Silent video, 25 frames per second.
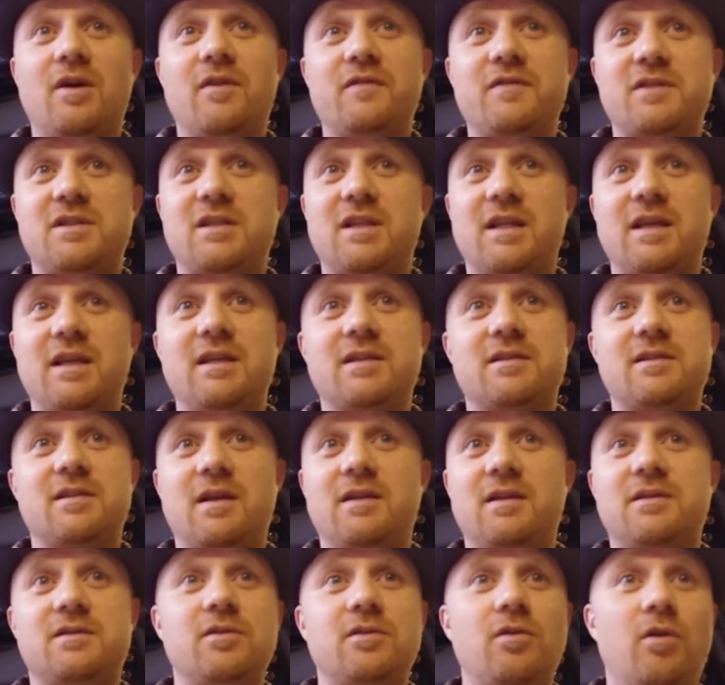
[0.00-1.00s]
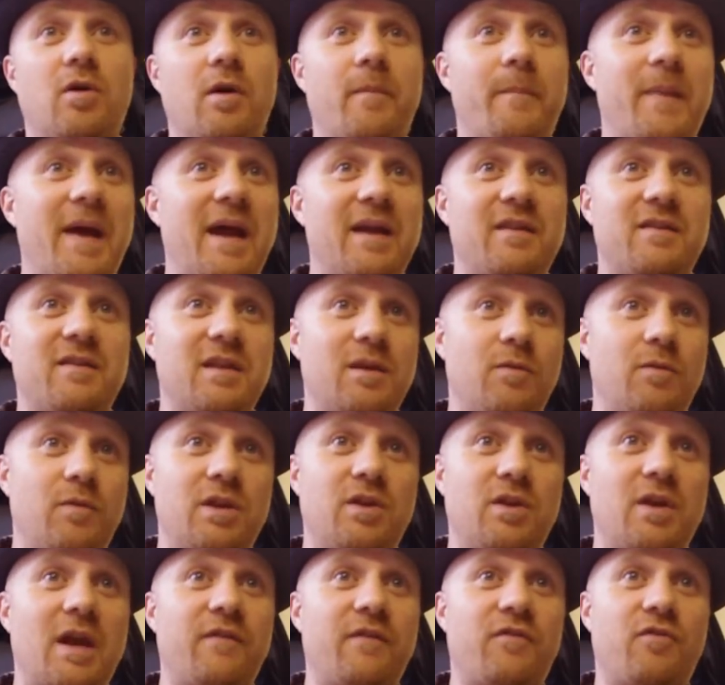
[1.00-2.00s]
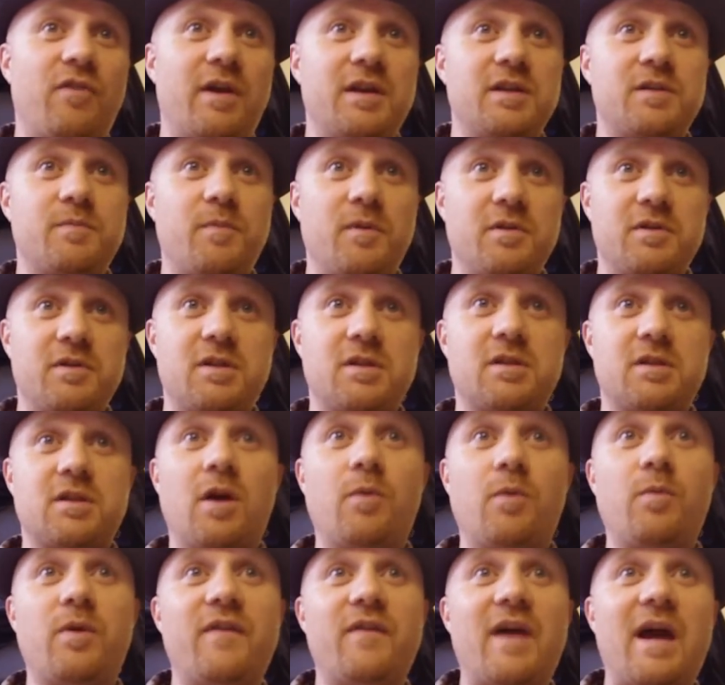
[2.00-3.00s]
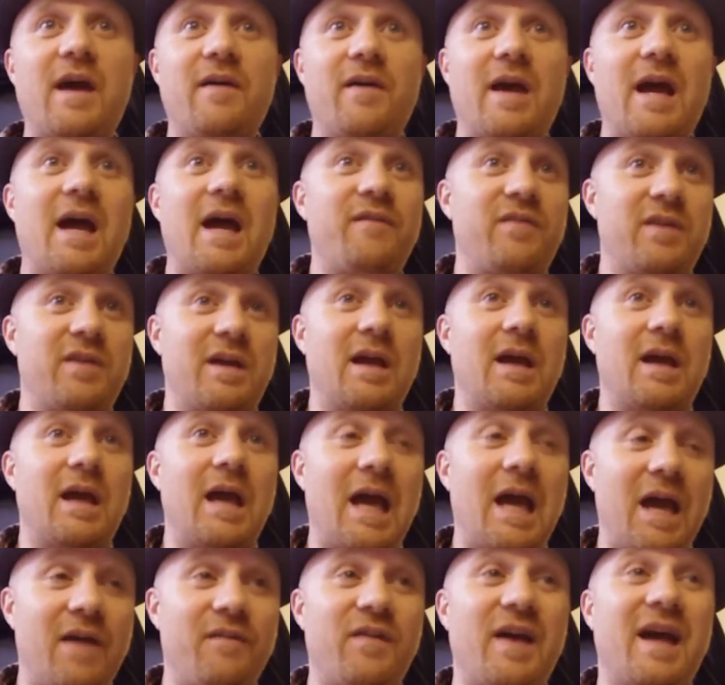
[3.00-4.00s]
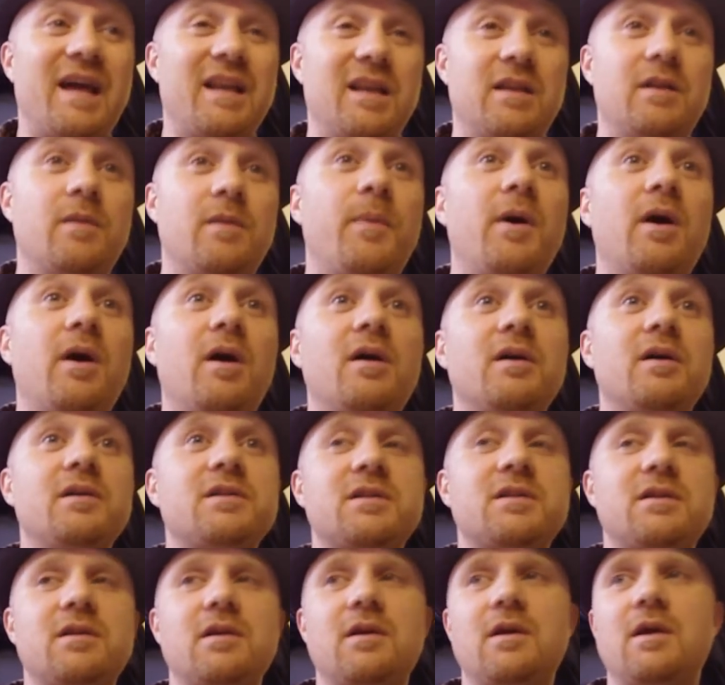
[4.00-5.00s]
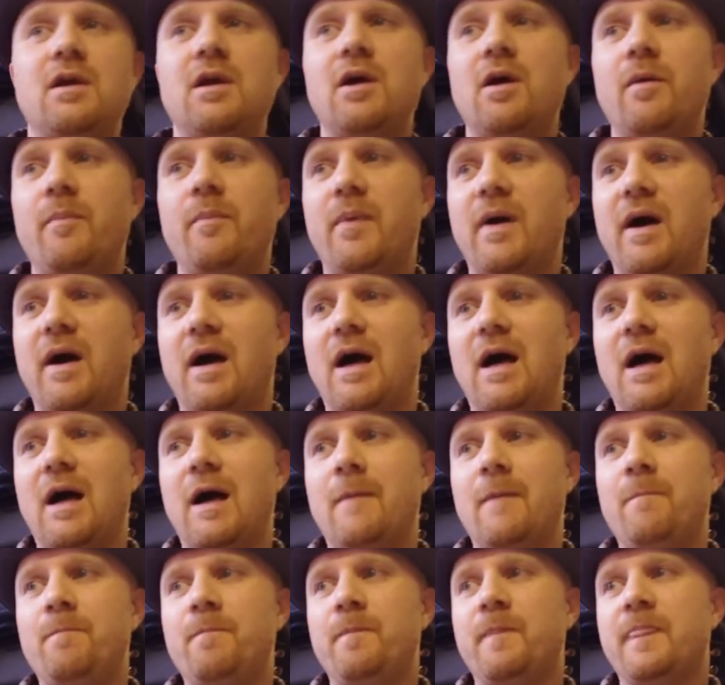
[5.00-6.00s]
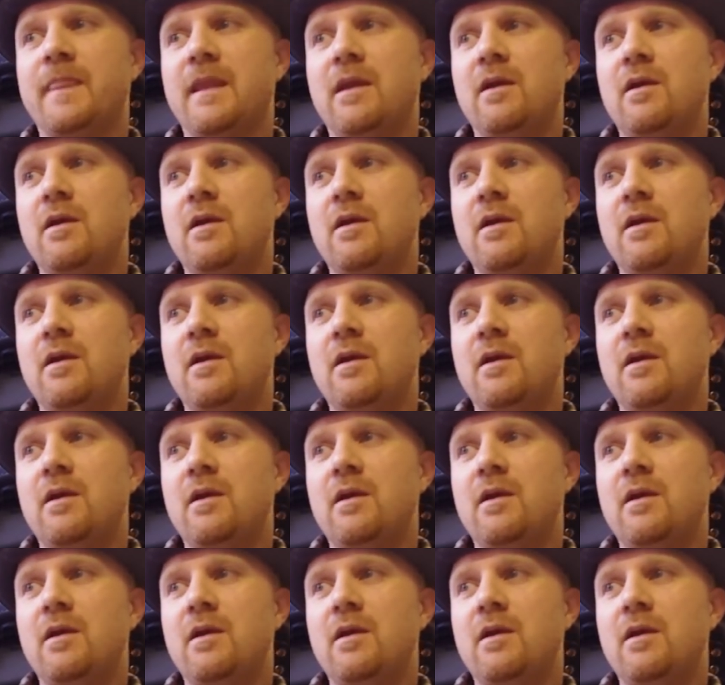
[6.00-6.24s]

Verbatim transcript: Obviously, it's it's not a bad thing when you have great sponsors like we've have have, it, have had in the past, but um,